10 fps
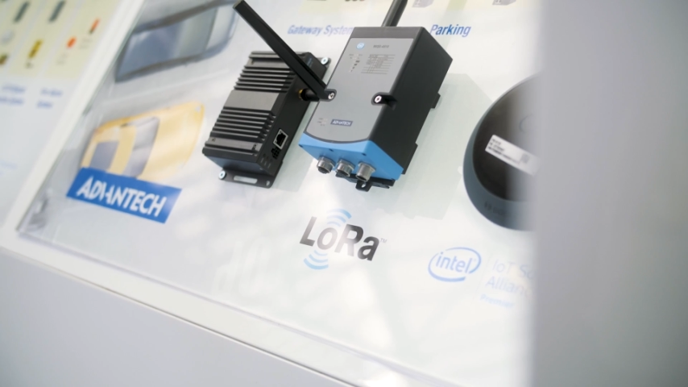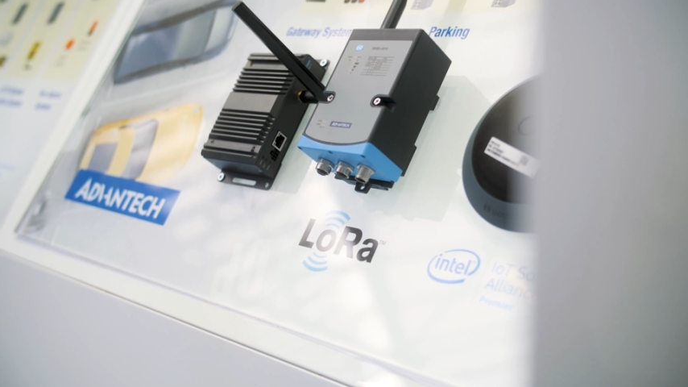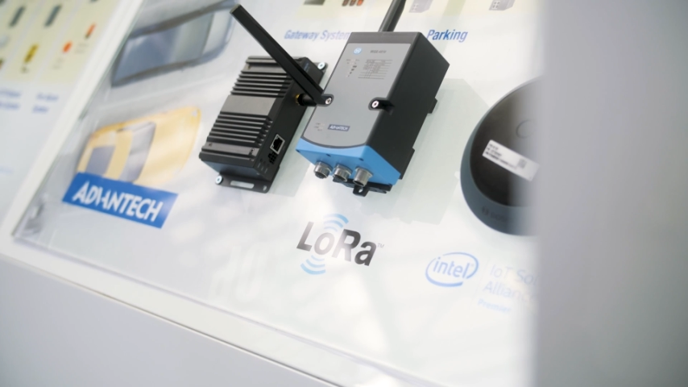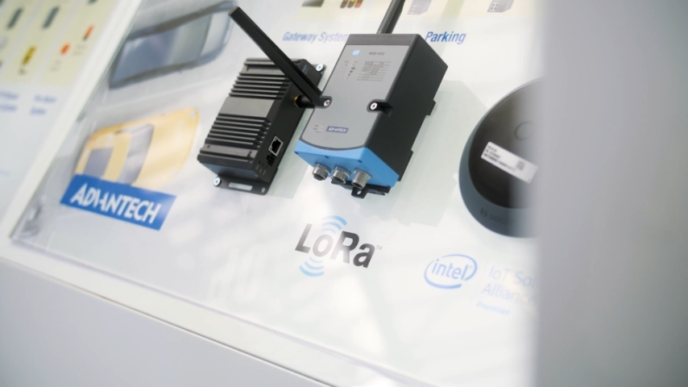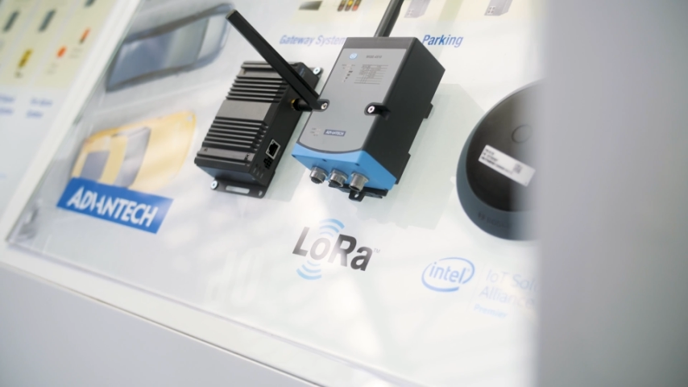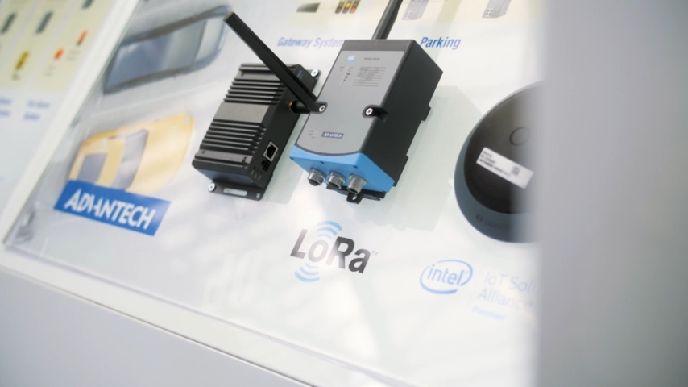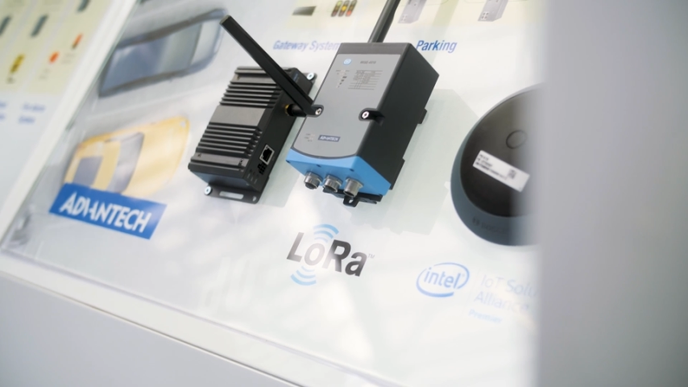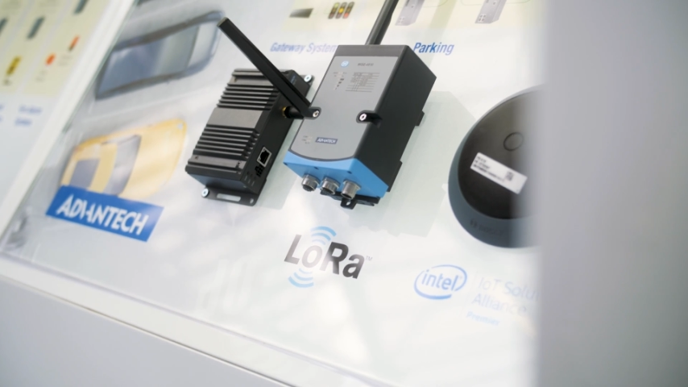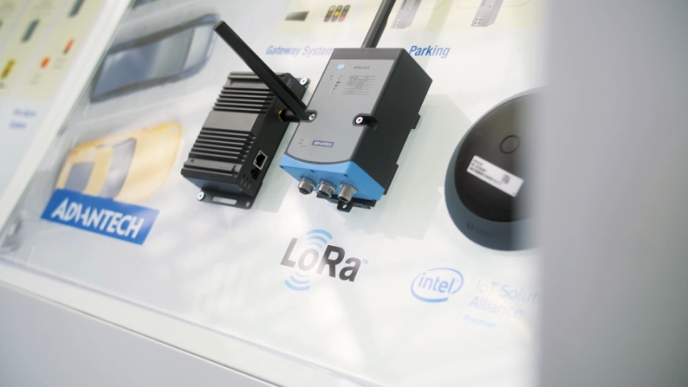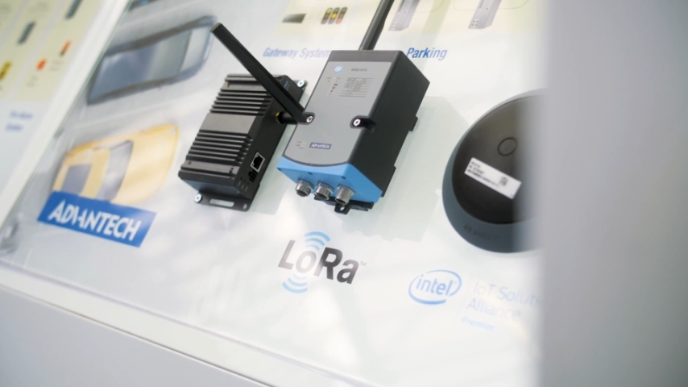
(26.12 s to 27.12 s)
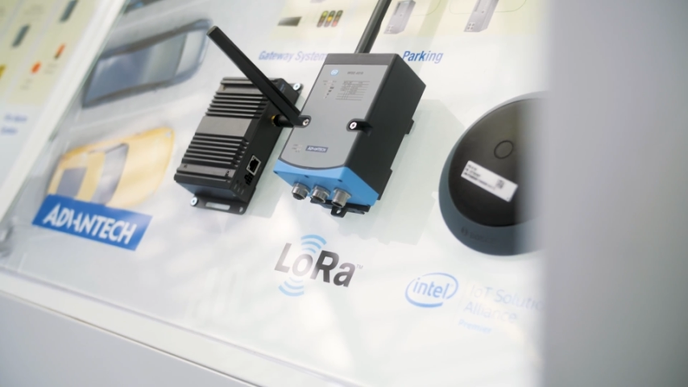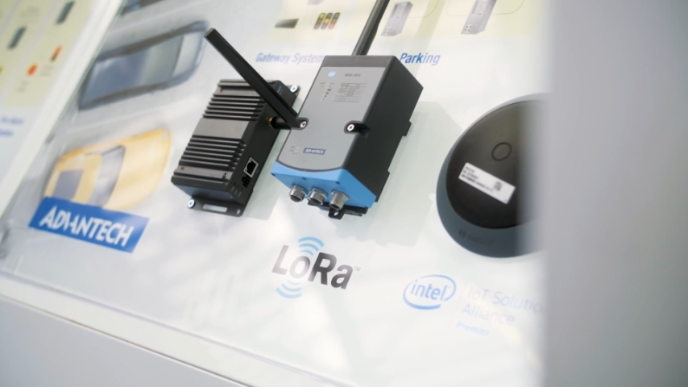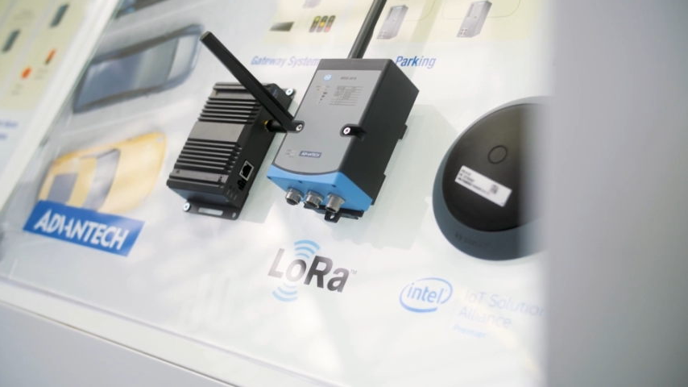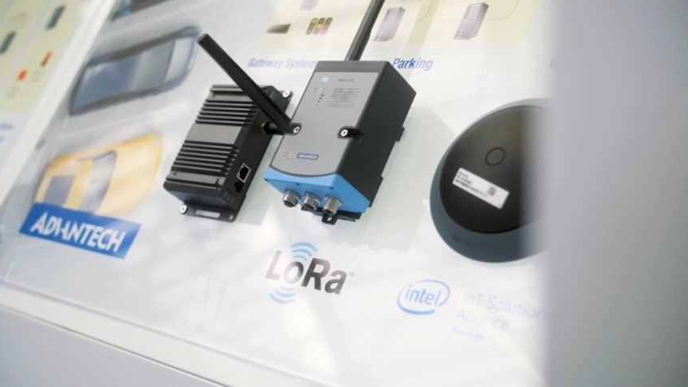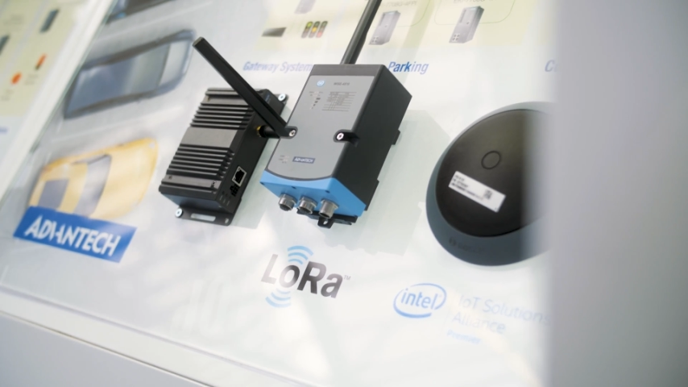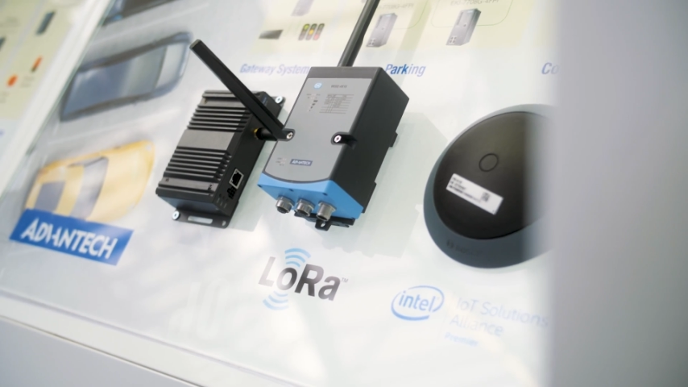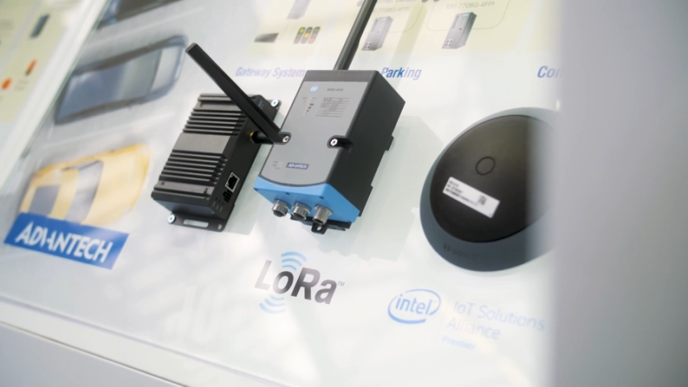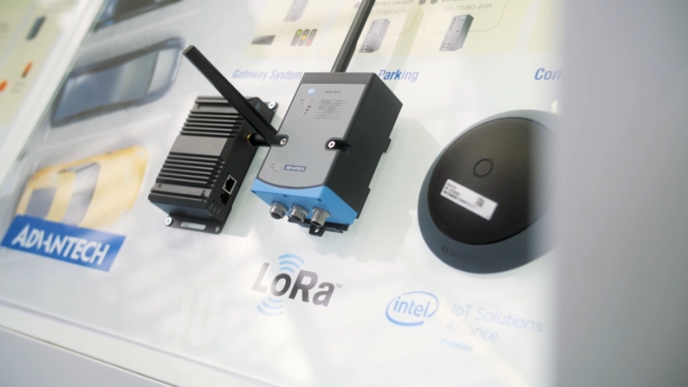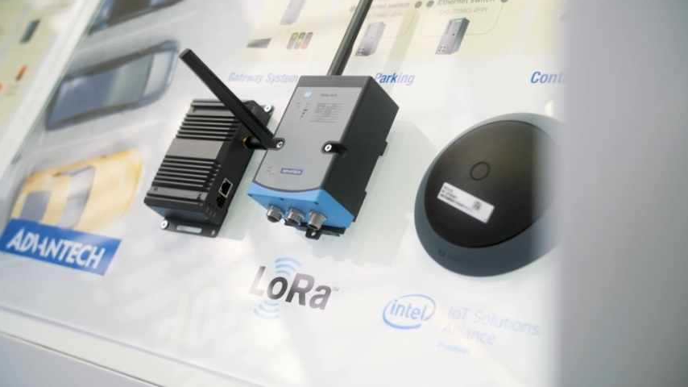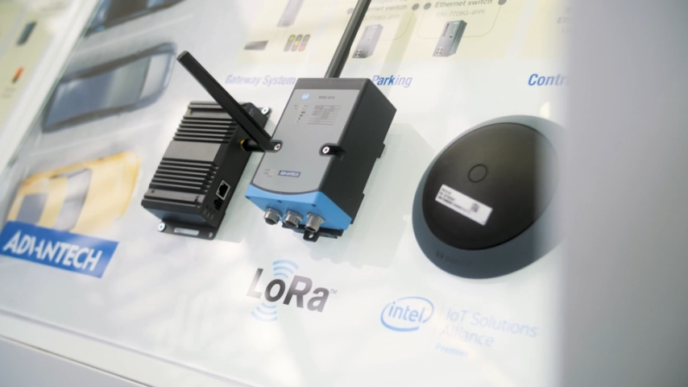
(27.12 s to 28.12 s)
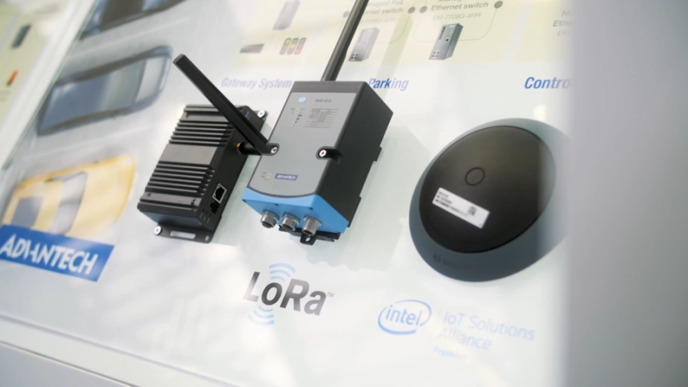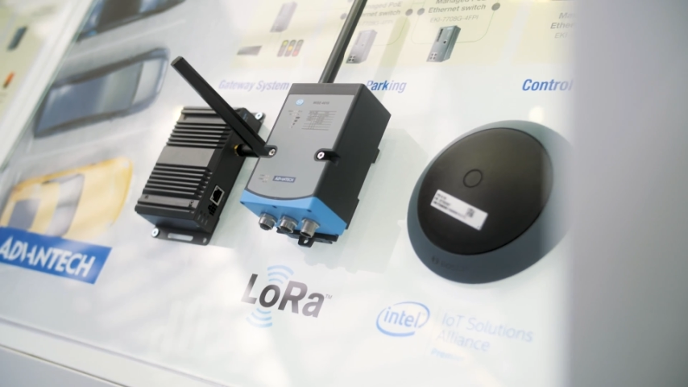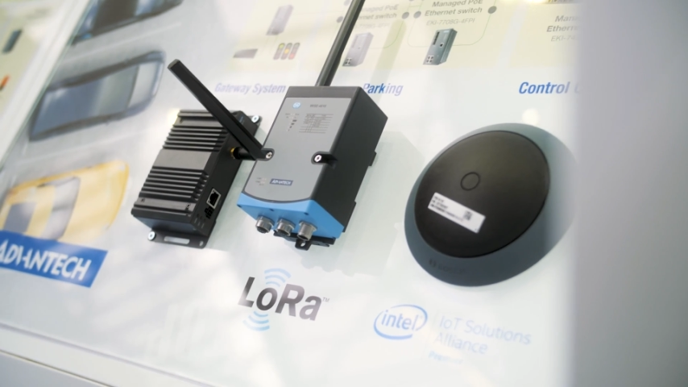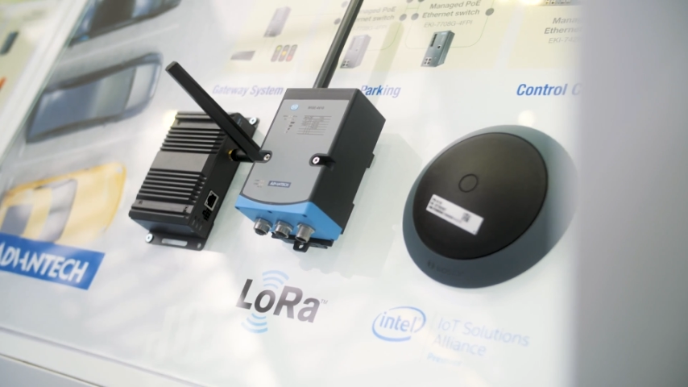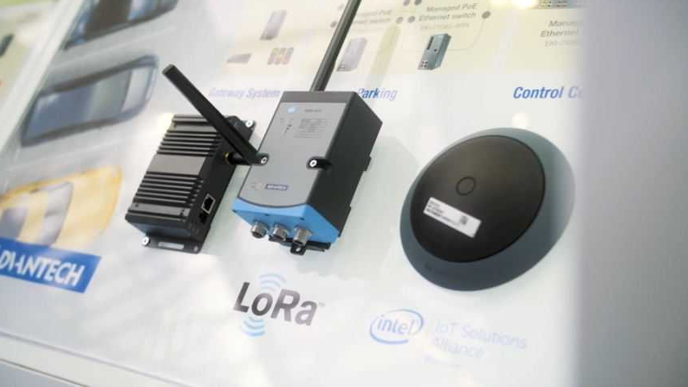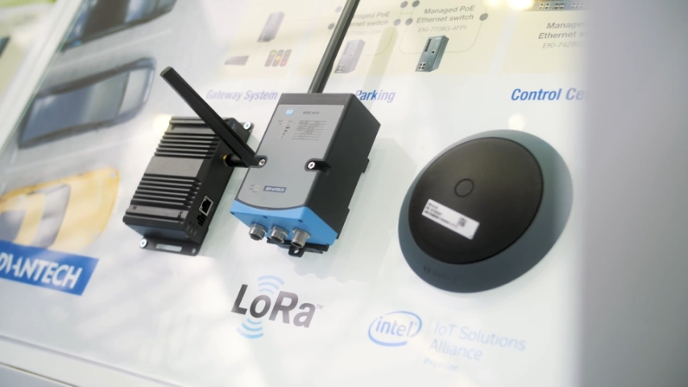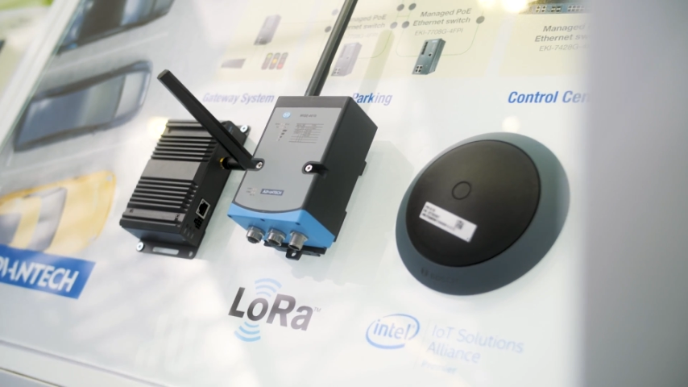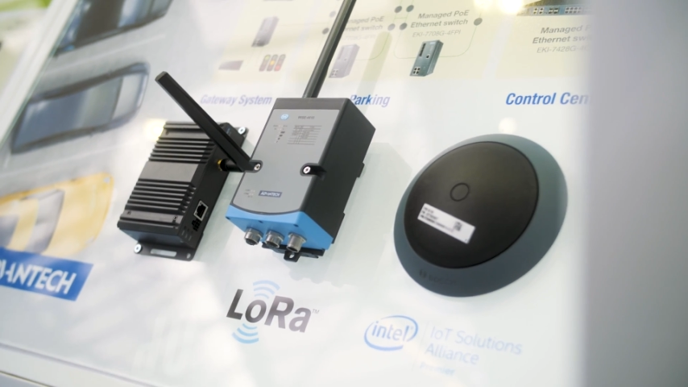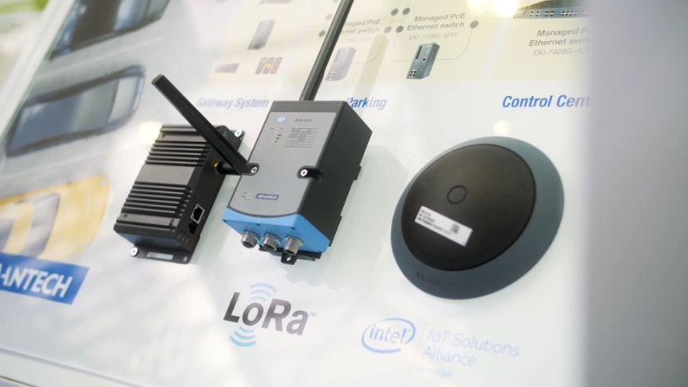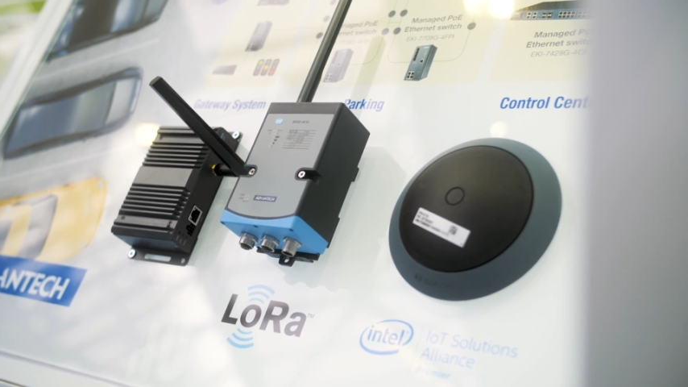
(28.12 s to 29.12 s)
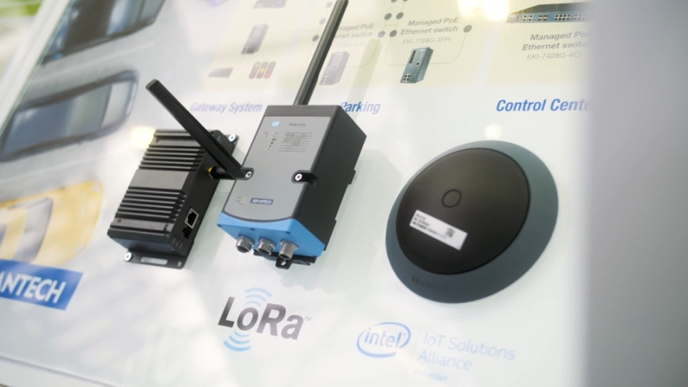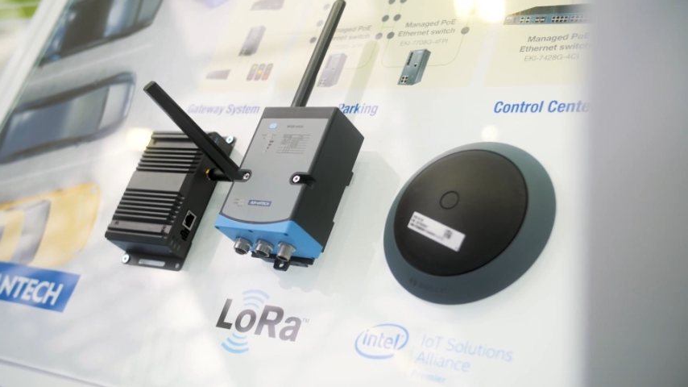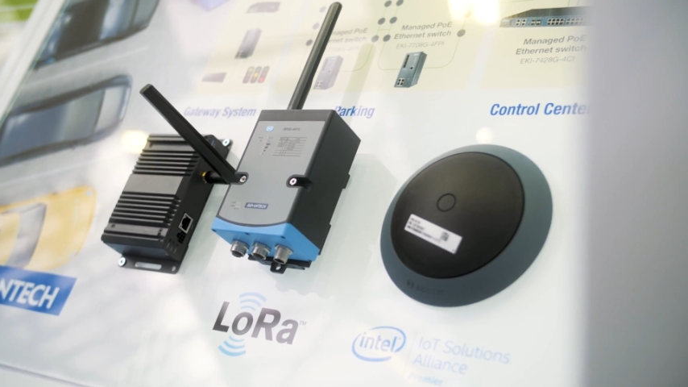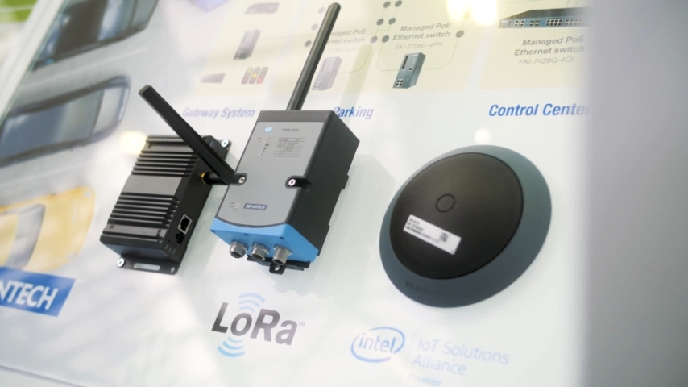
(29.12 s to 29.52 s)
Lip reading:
(no speaker visible)